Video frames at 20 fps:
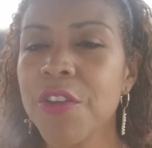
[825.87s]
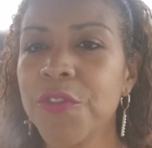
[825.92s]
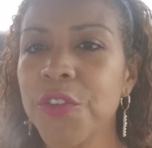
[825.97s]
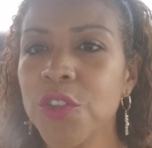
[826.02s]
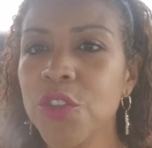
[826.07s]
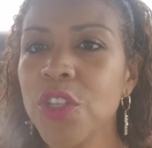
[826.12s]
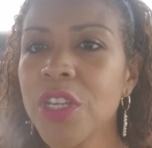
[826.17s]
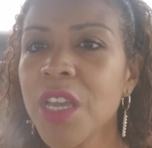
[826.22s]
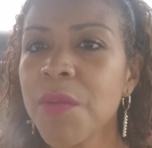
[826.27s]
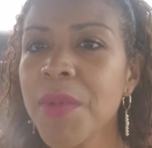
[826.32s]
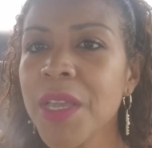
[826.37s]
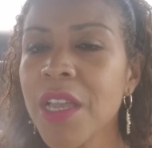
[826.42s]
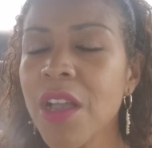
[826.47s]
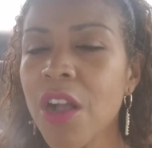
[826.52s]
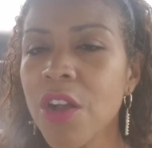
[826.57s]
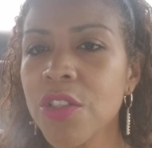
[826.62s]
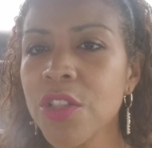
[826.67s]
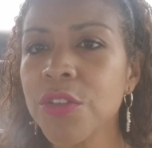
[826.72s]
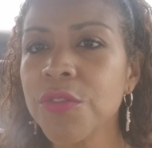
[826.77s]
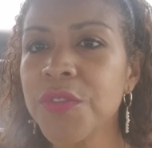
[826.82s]
If you look at my
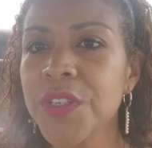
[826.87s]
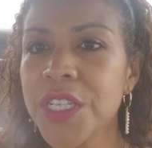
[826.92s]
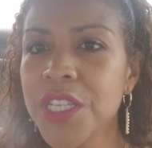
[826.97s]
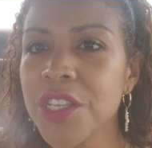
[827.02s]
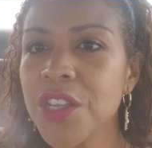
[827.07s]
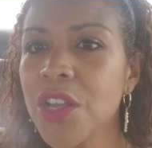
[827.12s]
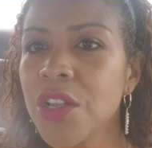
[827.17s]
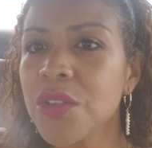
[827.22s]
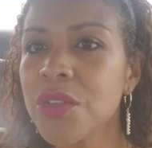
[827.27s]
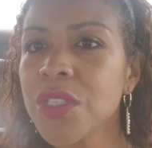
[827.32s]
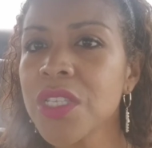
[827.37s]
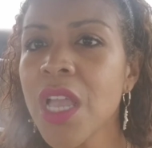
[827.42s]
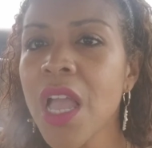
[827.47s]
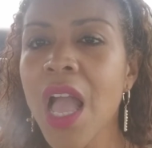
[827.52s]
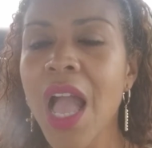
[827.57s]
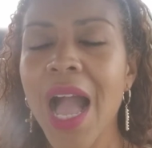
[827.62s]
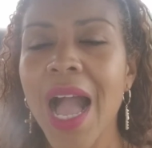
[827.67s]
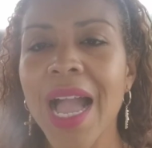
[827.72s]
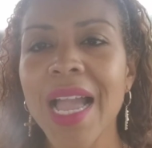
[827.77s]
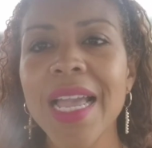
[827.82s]
other videos,
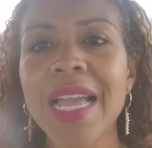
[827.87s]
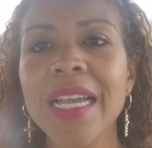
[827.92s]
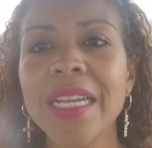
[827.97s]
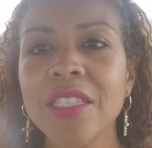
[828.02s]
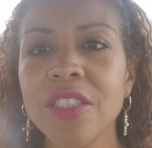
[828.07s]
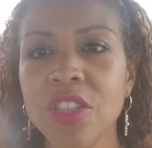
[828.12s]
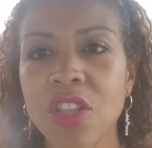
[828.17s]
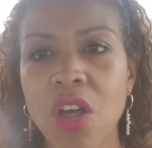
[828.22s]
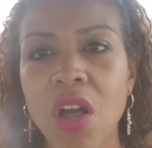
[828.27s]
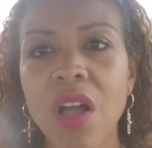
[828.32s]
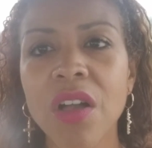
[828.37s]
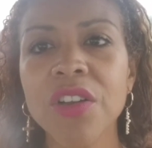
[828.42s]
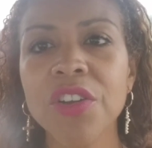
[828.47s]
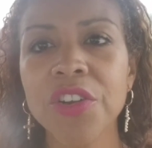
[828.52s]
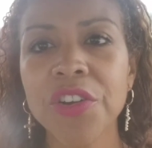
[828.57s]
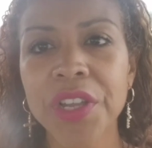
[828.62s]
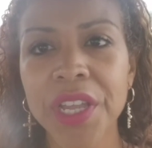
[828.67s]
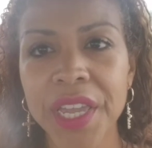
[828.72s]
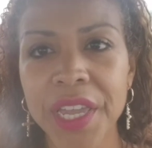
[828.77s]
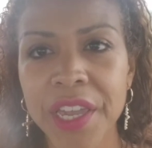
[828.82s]
I had
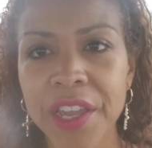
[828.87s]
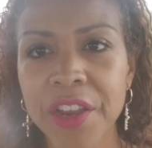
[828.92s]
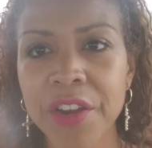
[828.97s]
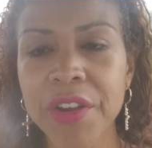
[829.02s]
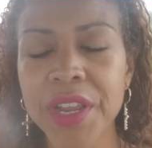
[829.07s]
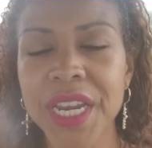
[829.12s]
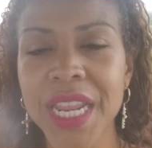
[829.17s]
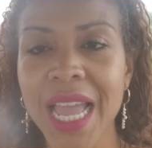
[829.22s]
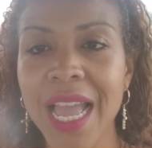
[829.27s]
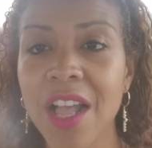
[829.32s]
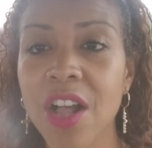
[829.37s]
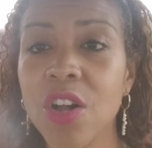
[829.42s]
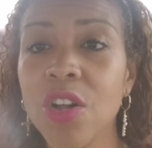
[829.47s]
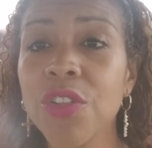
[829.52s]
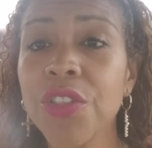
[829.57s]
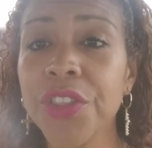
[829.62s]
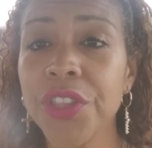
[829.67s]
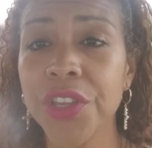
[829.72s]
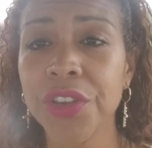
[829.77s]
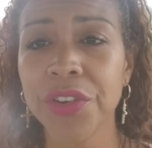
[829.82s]
longer hair and
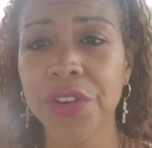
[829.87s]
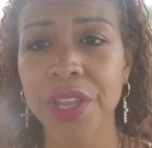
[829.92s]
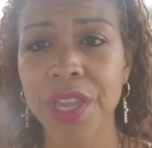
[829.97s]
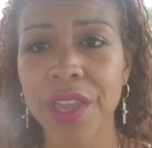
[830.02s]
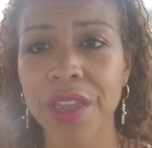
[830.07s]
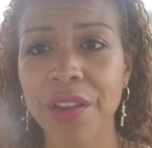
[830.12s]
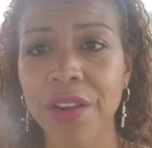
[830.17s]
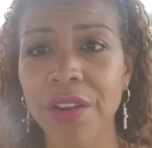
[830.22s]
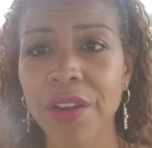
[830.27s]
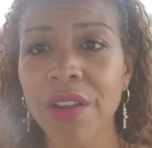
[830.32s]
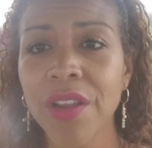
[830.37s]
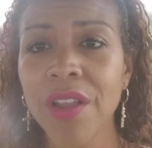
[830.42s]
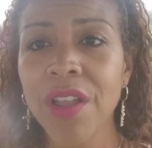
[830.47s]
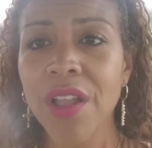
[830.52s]
healthier hair.